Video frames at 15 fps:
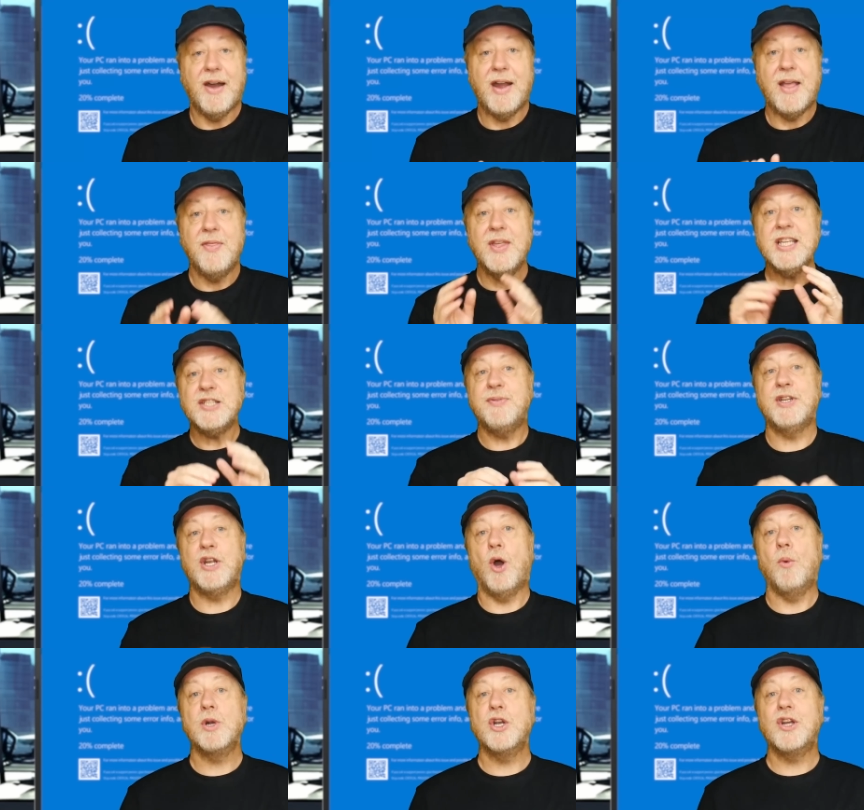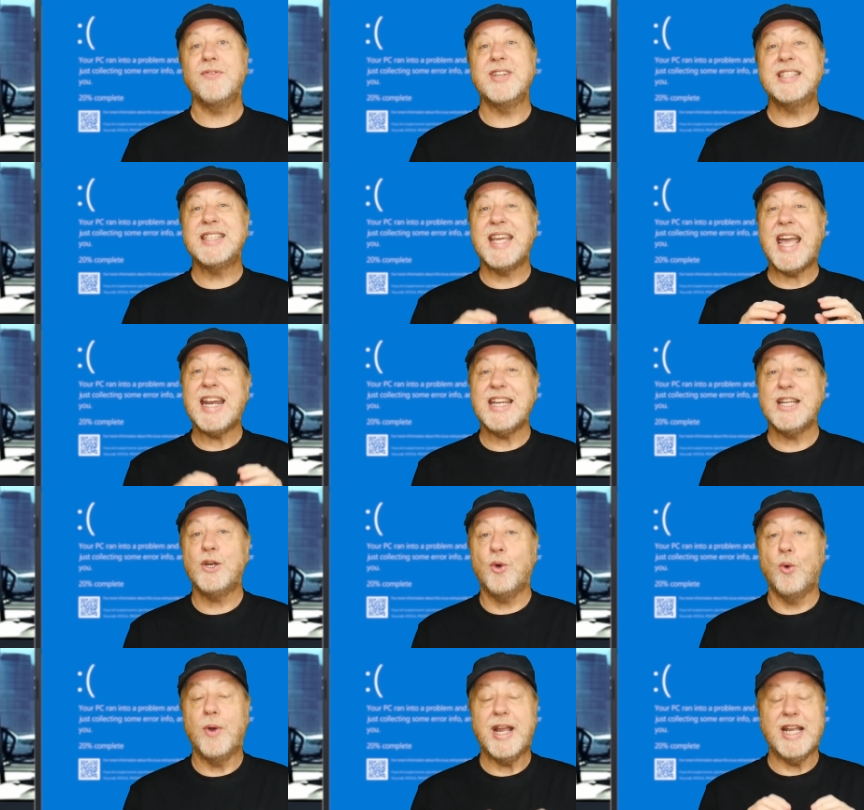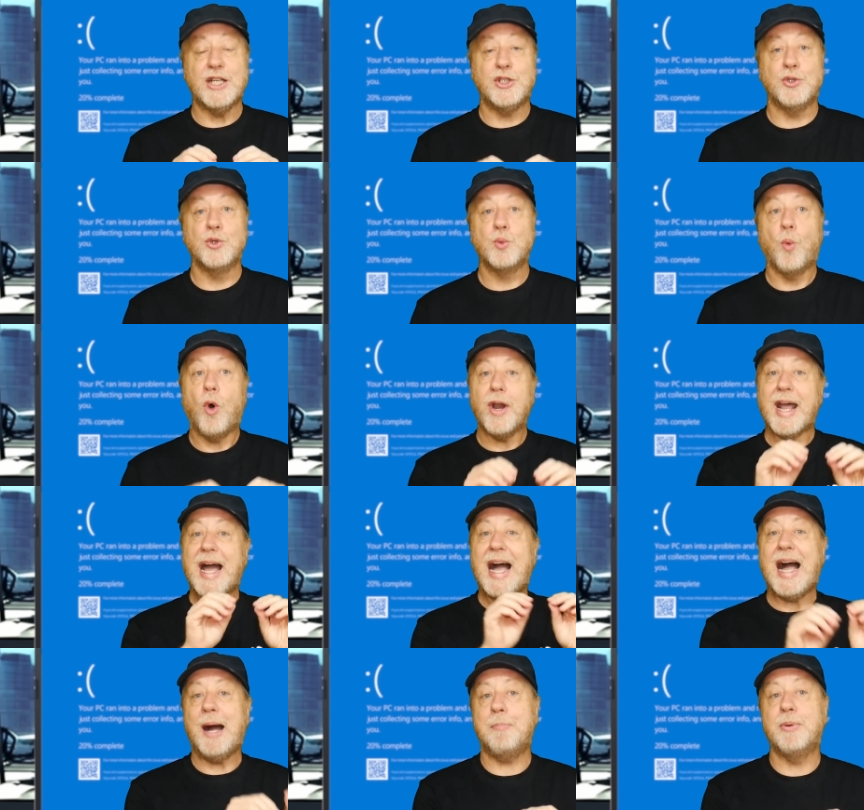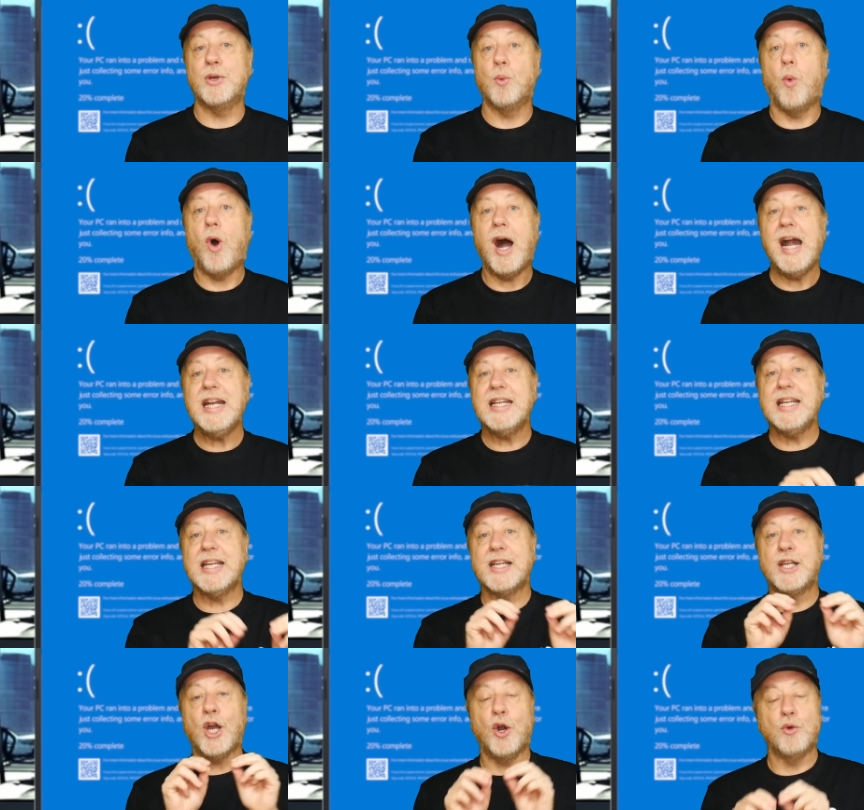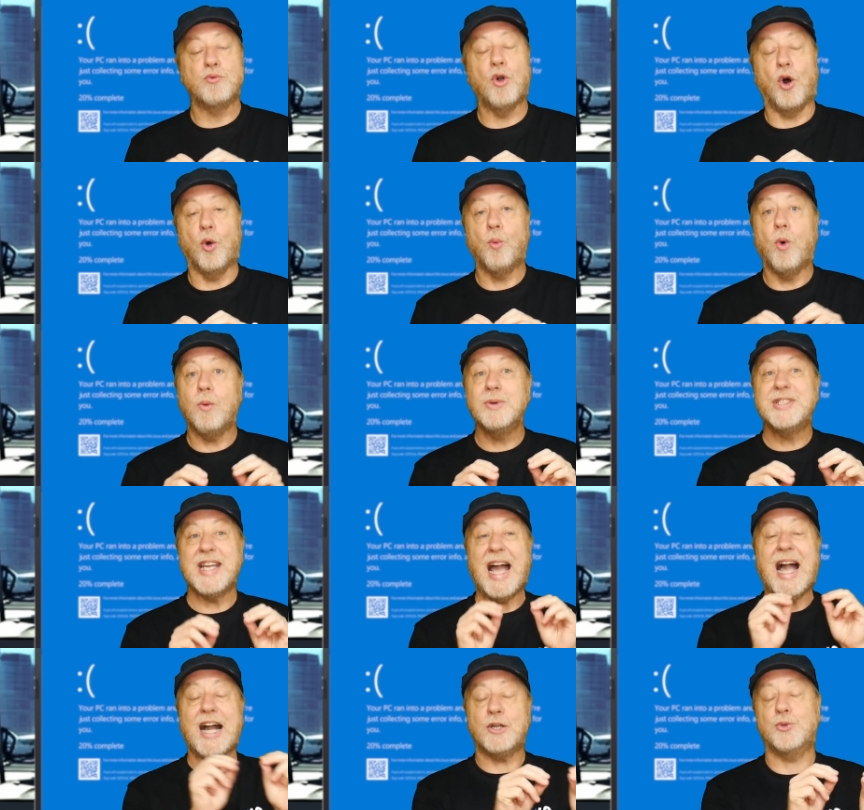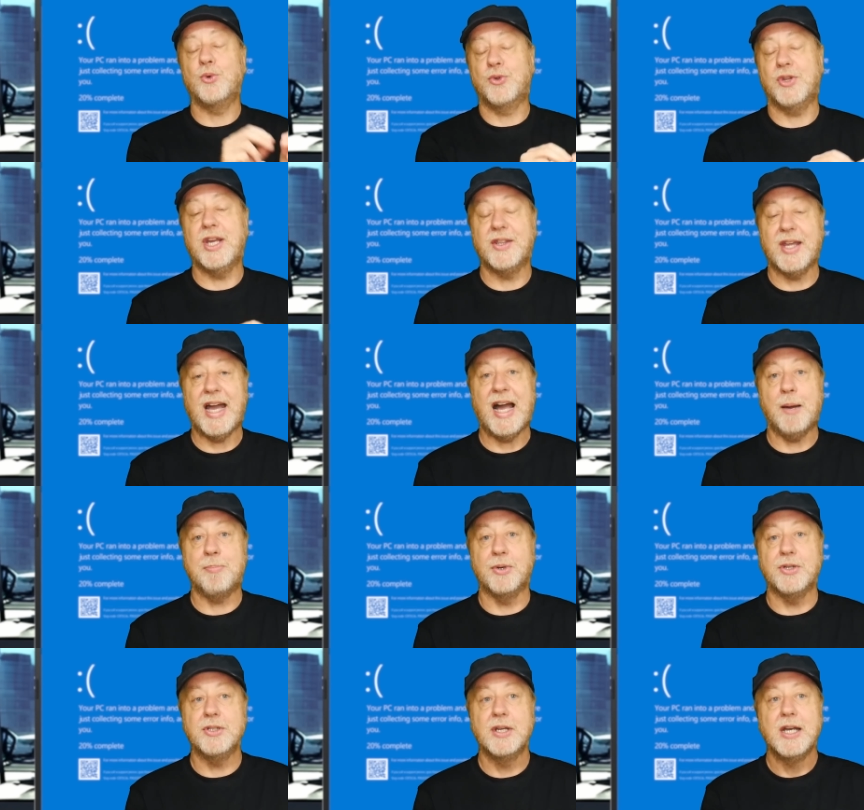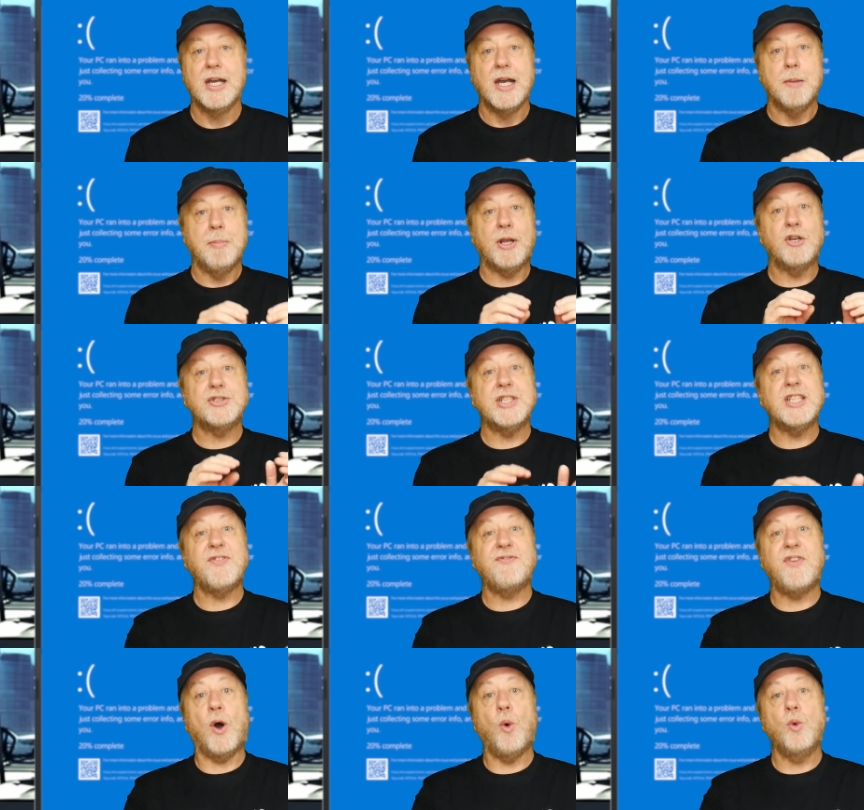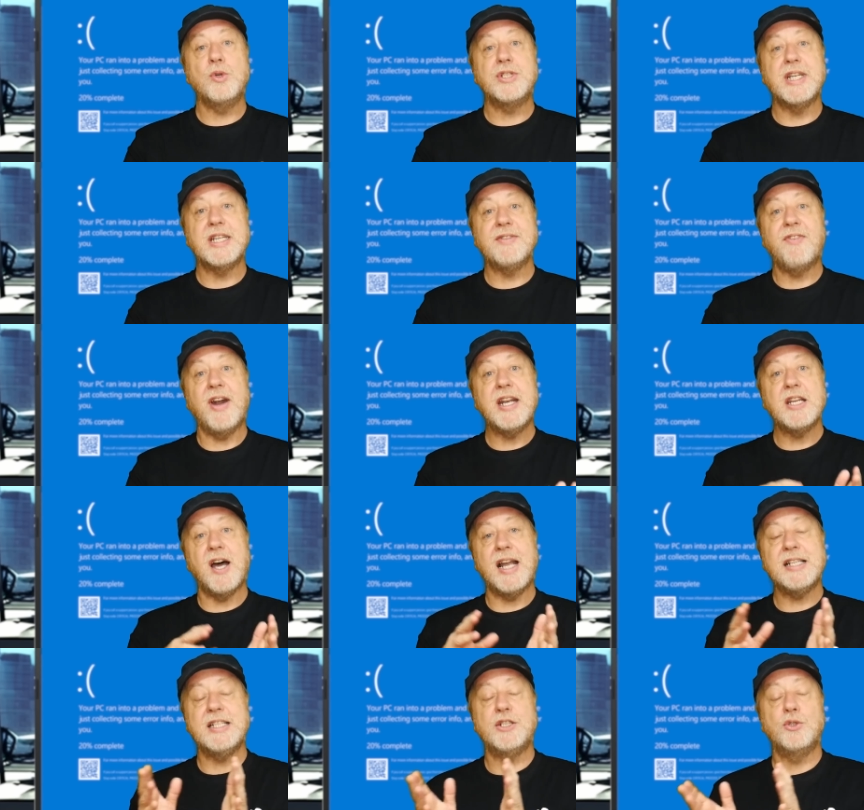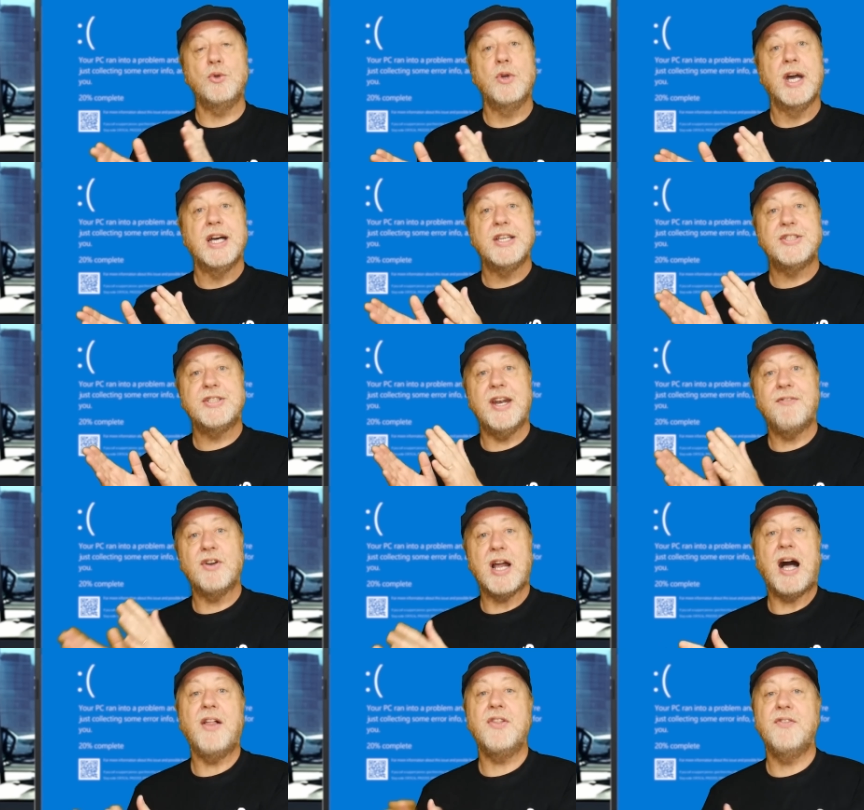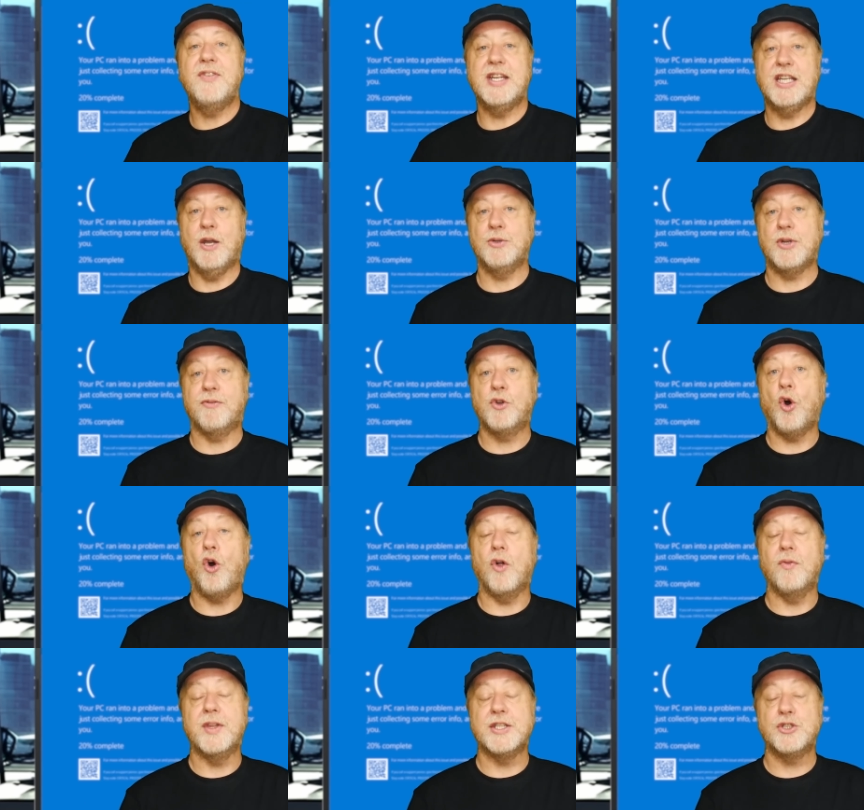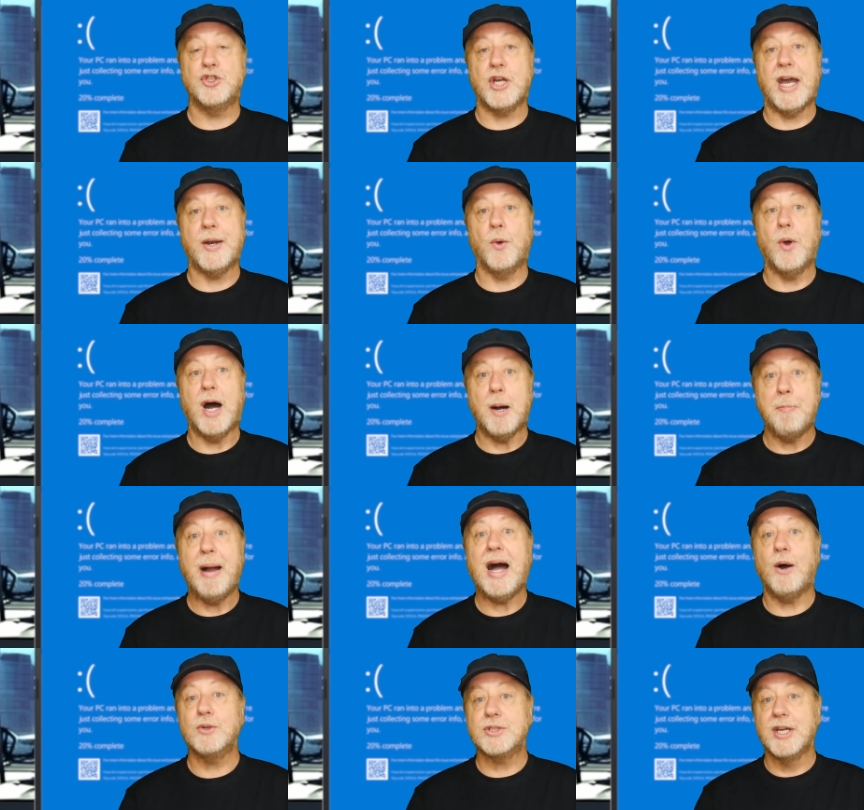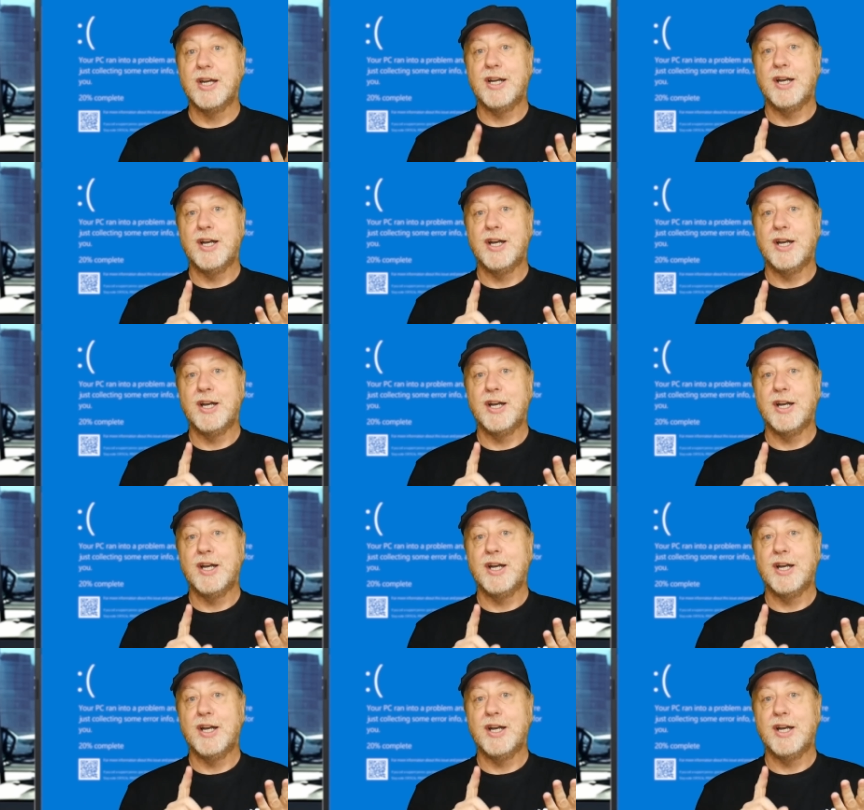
Now, in this video, I want to look at the technical issues. What happened? Why did it go wrong? What was the actual thing that happened? Because this folds in very nicely to several other videos I've got on this channel about